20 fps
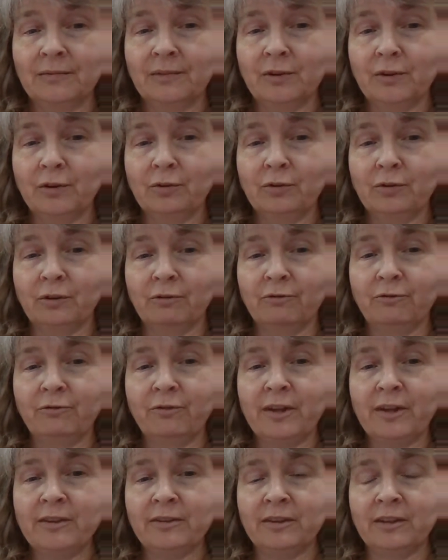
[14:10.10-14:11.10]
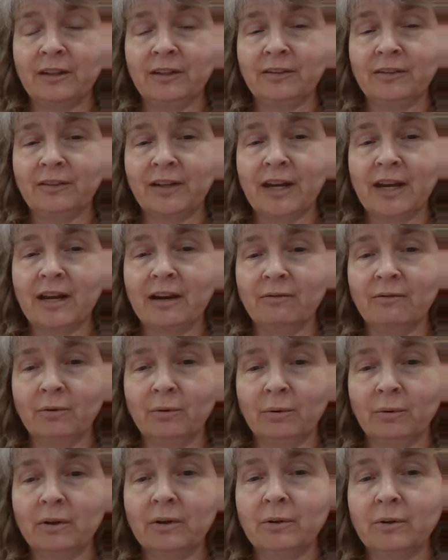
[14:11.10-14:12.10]
Those are fun things to have
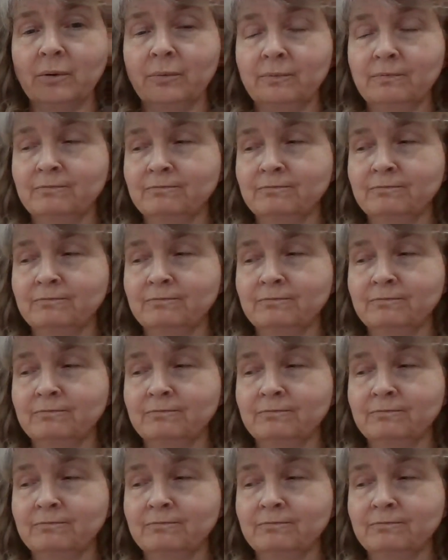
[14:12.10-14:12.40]
grow.